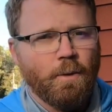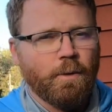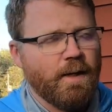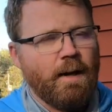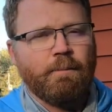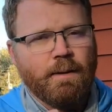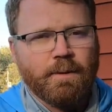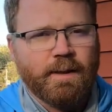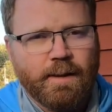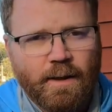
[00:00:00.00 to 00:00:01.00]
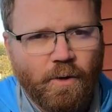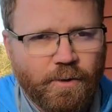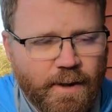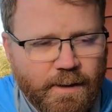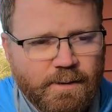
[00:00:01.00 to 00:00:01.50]
would not be able to get that whole
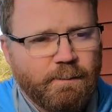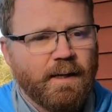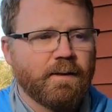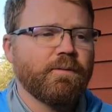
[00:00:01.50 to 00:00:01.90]
thing in its mouth.